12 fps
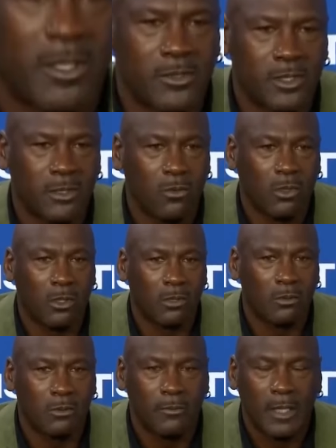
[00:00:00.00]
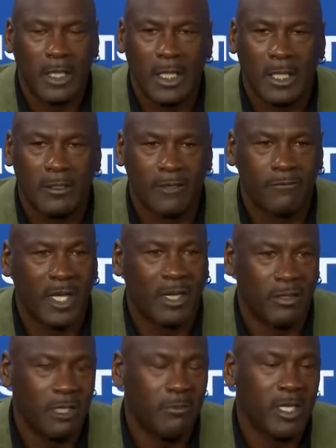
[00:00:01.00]
It sucks to see, and you can tell that
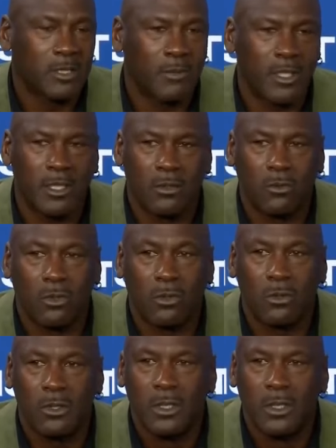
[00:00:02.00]
truly Michael Jordan